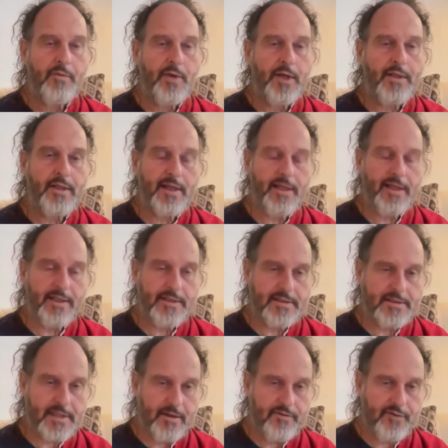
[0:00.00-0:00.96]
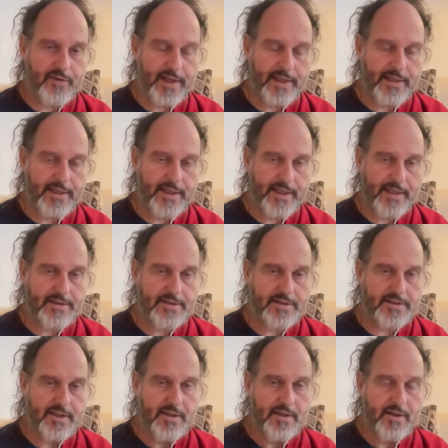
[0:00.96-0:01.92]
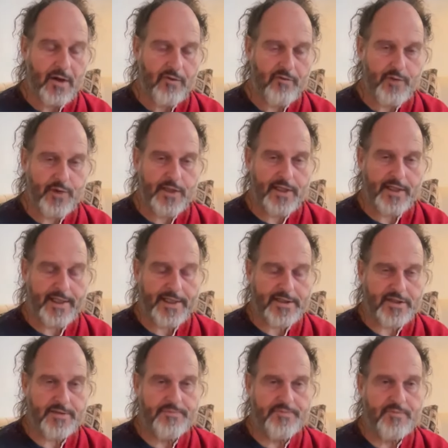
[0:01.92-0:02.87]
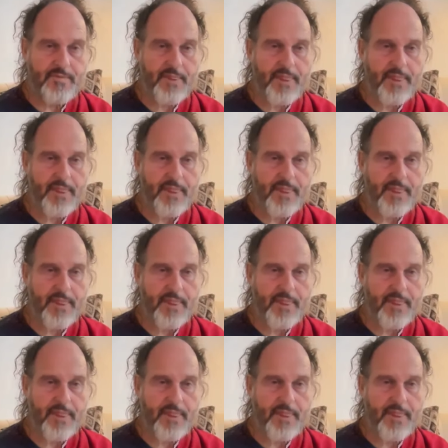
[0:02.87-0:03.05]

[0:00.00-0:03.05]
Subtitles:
But the self-radiance of Buddha nature,